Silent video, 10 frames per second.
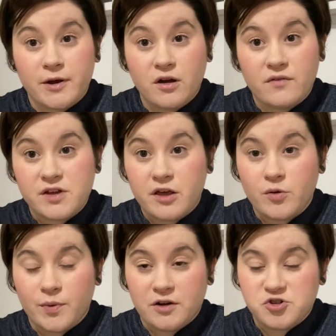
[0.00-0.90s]
I don't have any
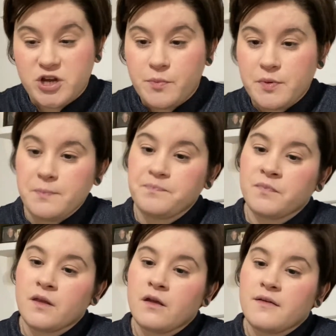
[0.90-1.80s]
other brown sheep.
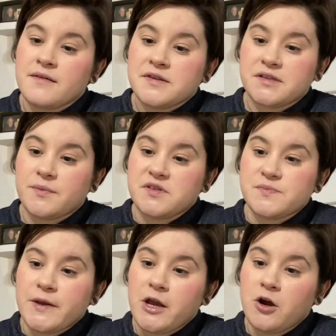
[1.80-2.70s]
So I've been
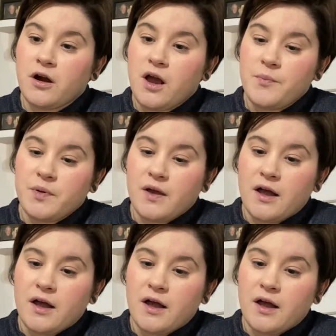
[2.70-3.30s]
spinning her up.